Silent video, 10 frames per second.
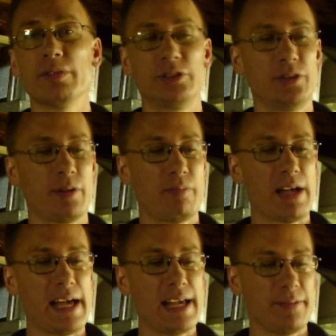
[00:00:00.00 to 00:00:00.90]
that you can
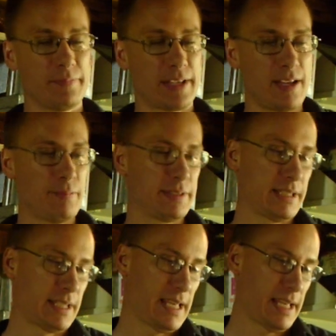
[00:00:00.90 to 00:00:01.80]
buy comes
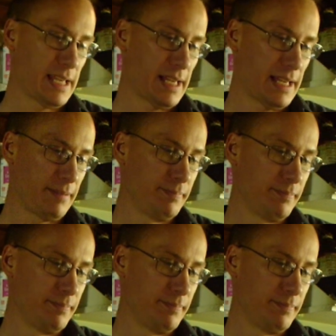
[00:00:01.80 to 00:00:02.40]
in a